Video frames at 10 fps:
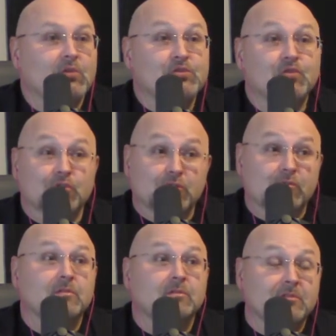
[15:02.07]
True. I
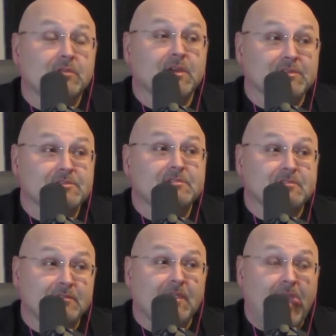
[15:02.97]
mean, I mean yes.
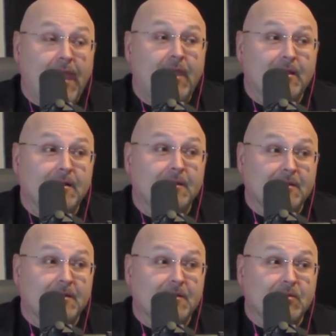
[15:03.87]

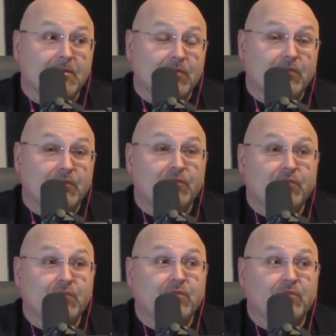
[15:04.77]
Arguably, Peter
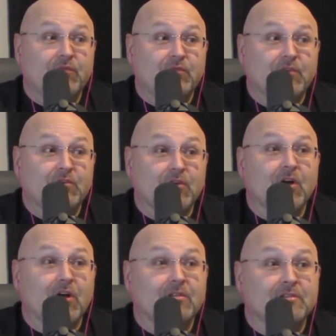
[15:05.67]
Gabriel's so Phil album
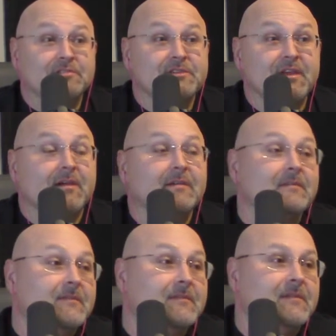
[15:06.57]
Collins, and yeah. Phil
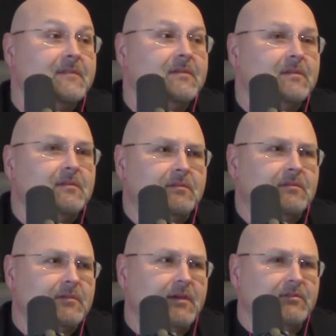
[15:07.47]
Collins are
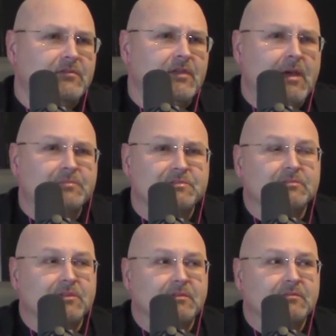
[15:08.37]
yes,
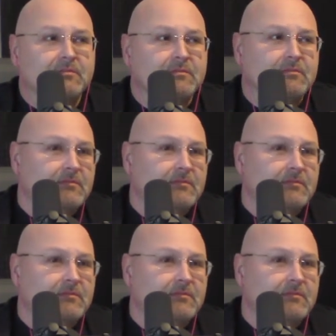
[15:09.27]
absolutely. They're up there.